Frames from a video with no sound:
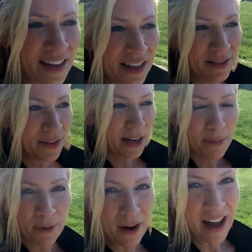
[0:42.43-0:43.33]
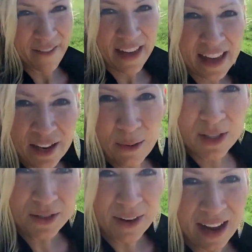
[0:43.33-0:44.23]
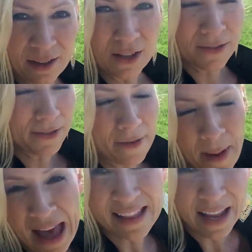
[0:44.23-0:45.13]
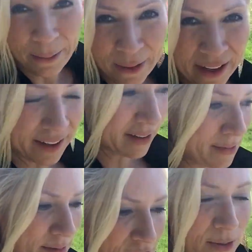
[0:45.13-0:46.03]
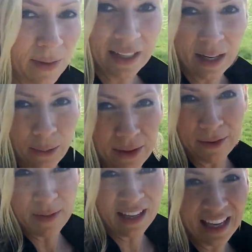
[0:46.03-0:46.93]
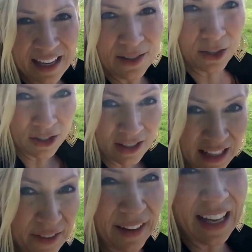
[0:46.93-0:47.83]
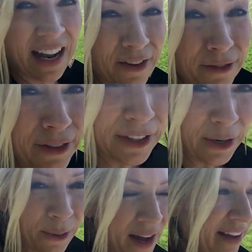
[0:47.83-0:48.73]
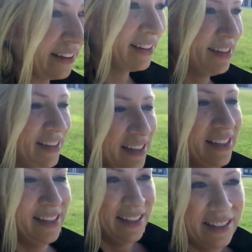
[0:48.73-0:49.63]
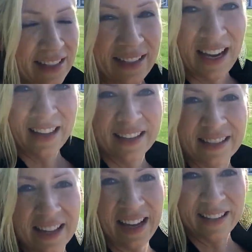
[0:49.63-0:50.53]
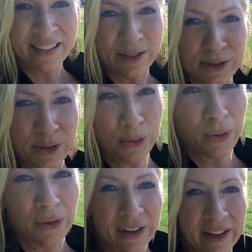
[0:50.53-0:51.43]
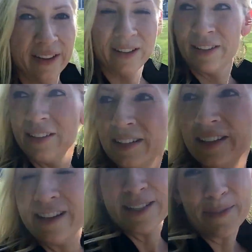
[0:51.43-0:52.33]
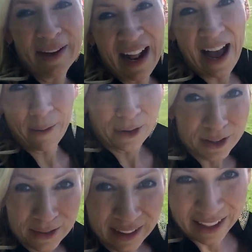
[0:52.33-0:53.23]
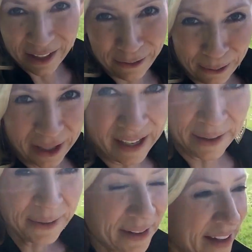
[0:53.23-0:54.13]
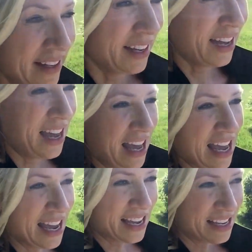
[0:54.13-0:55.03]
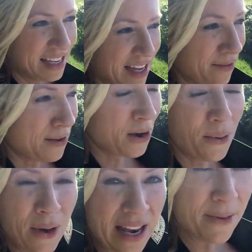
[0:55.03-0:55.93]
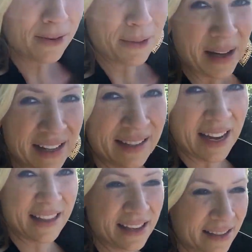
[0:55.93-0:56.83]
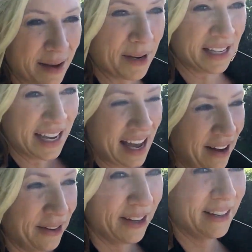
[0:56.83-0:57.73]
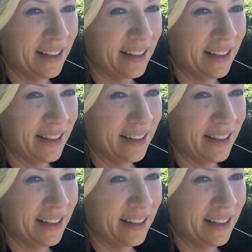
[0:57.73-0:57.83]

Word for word: it's very private. No one's around. So if you have a bad day at work or maybe just want to get away from the kids or your significant other for a little while, just take this nice little stroll. It's about an hour. It's really good for you. And if you know anyone from out of state that's coming to town,